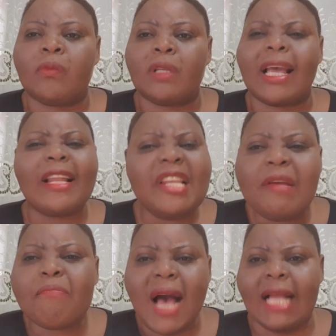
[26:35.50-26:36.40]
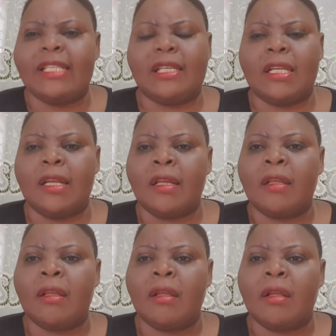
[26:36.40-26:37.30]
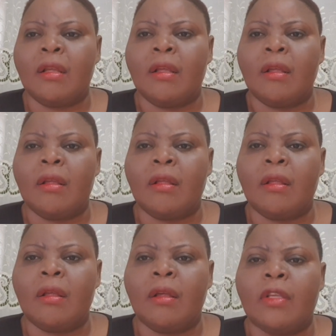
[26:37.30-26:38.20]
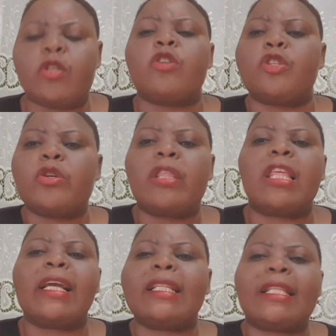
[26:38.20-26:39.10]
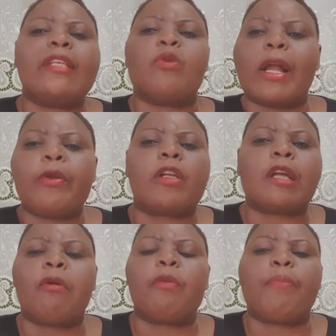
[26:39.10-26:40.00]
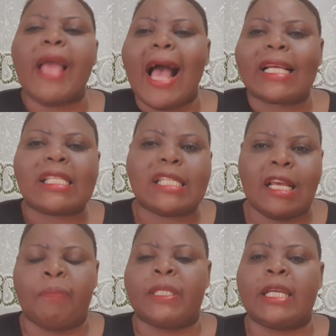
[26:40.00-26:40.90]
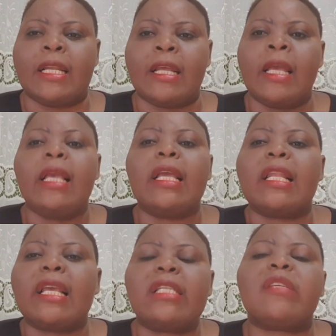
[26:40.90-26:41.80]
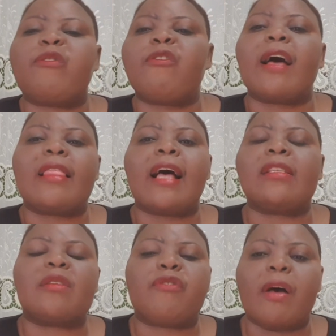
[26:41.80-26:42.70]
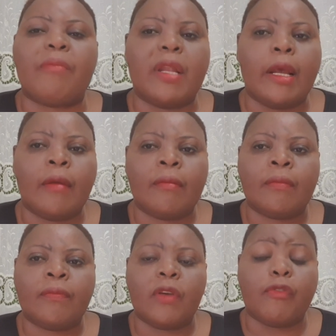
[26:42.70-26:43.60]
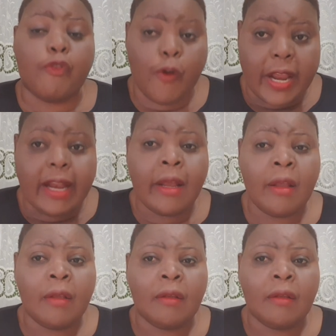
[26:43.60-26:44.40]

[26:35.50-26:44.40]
Can you imagine? So do you think your daughter will be accepted in his father's family? Freely?